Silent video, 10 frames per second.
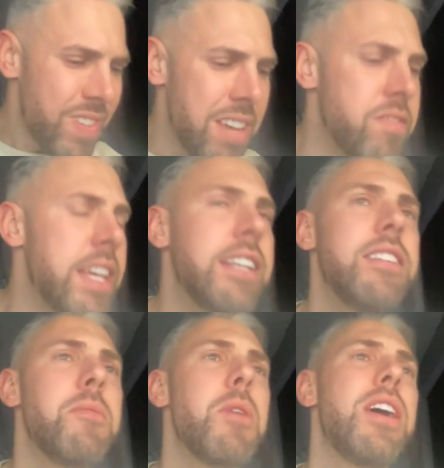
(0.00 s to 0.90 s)
And
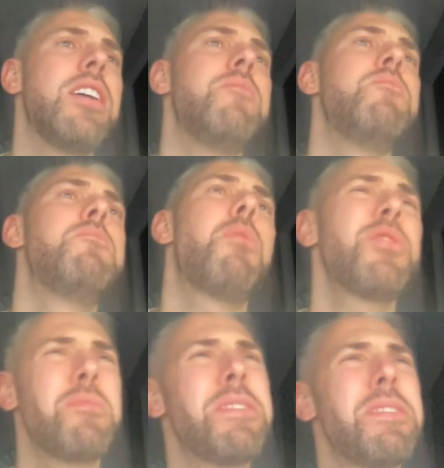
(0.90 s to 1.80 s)
then
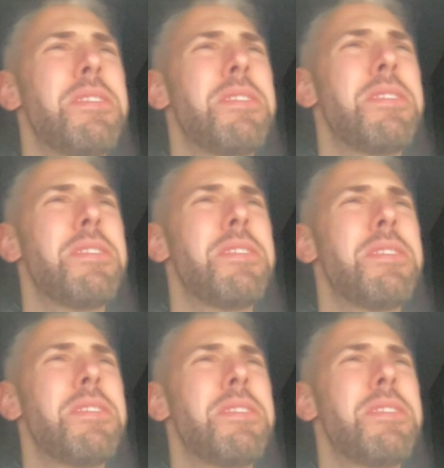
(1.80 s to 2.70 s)
possibly, again, the
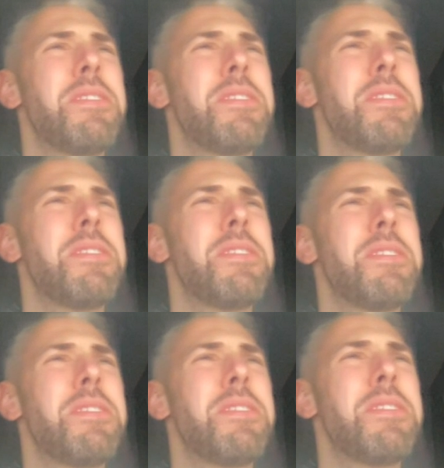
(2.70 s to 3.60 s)
most
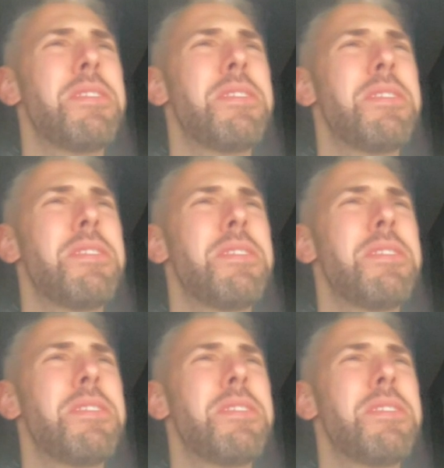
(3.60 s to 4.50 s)
surprising was
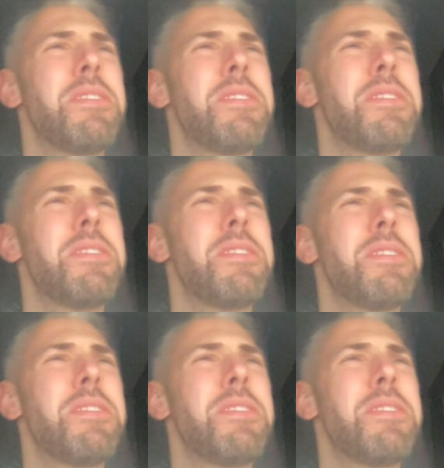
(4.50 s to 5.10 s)
Billy Mitchell and George